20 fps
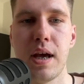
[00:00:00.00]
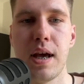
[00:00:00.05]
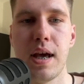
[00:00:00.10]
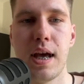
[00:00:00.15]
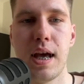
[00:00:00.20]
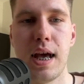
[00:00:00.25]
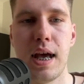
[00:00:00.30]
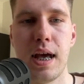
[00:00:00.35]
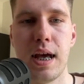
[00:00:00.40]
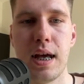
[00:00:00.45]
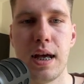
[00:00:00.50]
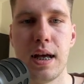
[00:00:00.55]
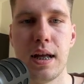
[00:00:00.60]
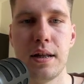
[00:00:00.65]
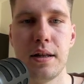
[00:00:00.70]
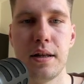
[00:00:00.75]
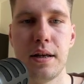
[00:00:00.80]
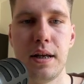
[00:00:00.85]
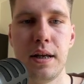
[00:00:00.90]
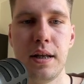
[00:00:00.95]

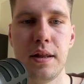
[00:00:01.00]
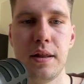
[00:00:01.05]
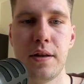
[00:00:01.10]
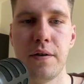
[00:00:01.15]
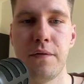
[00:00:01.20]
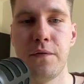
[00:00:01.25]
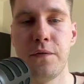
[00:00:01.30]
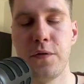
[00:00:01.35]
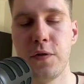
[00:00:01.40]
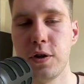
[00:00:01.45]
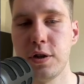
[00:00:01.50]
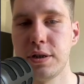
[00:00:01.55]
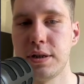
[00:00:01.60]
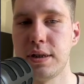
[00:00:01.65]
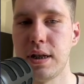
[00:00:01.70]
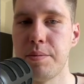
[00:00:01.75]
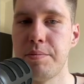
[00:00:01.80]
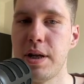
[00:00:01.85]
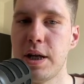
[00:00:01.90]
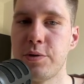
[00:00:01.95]
And in the first
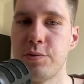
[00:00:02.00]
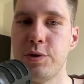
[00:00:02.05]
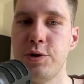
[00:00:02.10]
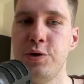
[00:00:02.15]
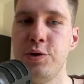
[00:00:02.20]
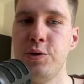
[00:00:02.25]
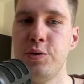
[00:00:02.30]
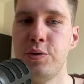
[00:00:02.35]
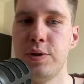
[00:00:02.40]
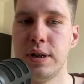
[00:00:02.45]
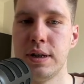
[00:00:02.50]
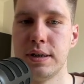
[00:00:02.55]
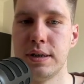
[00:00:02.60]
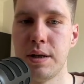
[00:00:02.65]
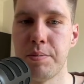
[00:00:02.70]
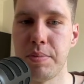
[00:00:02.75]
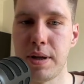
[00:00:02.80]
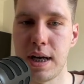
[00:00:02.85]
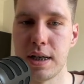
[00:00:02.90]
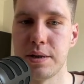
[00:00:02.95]
step that we do is the
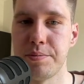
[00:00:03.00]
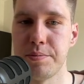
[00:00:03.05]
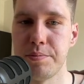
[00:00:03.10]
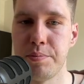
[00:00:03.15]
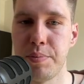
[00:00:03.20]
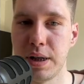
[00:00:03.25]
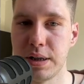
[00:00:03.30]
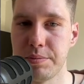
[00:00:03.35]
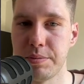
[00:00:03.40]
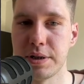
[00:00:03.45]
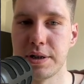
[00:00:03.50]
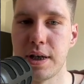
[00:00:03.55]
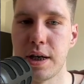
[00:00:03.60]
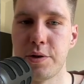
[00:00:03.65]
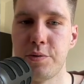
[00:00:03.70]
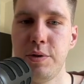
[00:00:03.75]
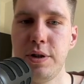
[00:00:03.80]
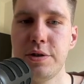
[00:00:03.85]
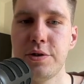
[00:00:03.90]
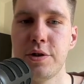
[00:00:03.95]
placement site
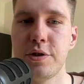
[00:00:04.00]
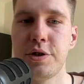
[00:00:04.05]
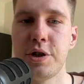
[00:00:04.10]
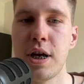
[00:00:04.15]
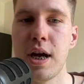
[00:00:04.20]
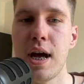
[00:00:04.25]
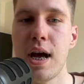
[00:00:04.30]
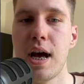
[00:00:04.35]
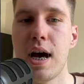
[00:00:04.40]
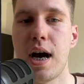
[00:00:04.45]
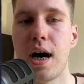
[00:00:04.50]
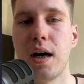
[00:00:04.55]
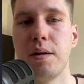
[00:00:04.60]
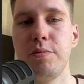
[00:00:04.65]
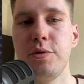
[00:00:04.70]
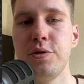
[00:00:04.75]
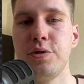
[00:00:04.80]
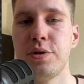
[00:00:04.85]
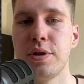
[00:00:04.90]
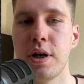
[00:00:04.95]
research. I'm
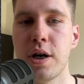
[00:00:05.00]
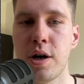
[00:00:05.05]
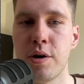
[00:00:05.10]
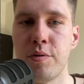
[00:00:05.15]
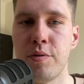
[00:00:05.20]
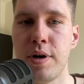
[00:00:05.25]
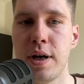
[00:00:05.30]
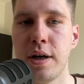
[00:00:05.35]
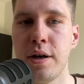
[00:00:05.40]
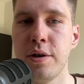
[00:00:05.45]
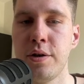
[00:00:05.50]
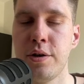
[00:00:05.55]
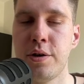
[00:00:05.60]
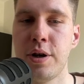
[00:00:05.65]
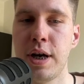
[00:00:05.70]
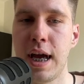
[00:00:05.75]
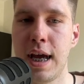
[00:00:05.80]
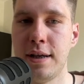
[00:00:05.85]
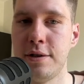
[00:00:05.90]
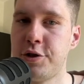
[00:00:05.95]
using a regular
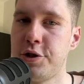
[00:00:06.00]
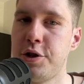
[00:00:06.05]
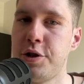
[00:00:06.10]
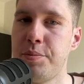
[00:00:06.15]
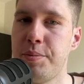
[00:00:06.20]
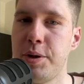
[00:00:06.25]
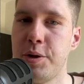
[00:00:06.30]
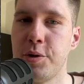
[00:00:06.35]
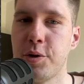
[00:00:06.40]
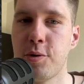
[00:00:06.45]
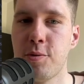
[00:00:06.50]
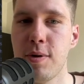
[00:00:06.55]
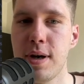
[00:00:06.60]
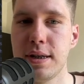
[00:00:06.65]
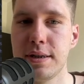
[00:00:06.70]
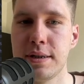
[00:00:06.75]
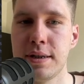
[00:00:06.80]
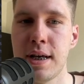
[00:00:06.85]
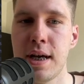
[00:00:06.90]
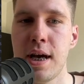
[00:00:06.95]
HTTP
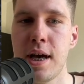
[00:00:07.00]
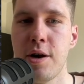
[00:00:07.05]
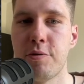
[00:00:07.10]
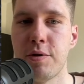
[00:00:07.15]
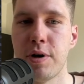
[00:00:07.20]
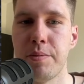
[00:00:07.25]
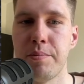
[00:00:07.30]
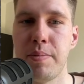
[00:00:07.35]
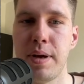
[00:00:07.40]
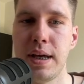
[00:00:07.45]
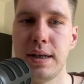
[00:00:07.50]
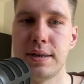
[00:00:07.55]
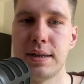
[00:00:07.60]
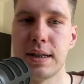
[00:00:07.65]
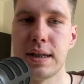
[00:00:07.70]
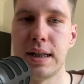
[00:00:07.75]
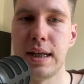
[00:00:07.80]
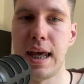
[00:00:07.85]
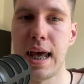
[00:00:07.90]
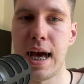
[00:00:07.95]
request where I'm
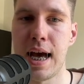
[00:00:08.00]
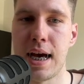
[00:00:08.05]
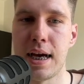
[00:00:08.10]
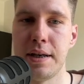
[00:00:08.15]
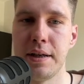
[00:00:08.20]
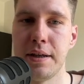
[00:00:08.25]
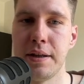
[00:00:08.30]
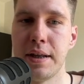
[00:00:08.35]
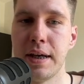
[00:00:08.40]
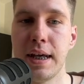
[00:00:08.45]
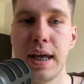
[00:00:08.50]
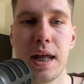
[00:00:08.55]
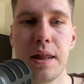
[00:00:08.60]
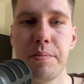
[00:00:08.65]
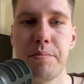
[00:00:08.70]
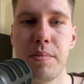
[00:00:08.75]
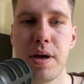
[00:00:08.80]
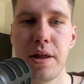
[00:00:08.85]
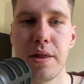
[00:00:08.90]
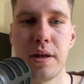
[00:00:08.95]
basically adding the get
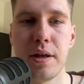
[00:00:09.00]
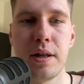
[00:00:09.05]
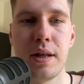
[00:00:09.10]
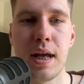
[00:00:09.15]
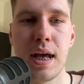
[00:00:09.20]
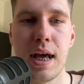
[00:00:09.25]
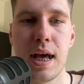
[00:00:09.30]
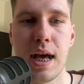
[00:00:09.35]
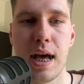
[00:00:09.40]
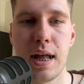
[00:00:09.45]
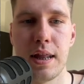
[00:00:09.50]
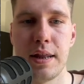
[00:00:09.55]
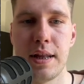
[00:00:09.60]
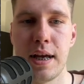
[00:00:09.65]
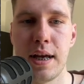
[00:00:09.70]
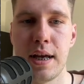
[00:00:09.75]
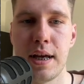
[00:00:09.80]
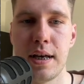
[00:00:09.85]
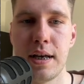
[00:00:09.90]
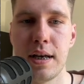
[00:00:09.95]
method, and
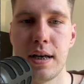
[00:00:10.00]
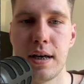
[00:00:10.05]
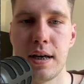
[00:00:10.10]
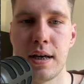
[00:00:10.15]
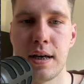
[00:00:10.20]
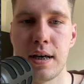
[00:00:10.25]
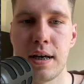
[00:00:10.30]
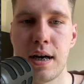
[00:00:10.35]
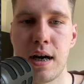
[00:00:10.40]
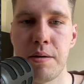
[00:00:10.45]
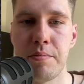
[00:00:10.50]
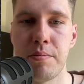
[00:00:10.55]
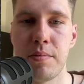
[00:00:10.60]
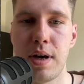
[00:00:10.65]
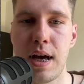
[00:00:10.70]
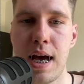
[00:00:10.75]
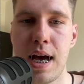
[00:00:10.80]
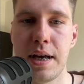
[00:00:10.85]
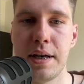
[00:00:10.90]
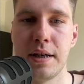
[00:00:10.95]
then I'm
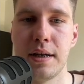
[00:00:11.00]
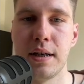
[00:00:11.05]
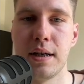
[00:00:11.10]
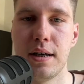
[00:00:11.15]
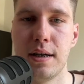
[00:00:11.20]
adding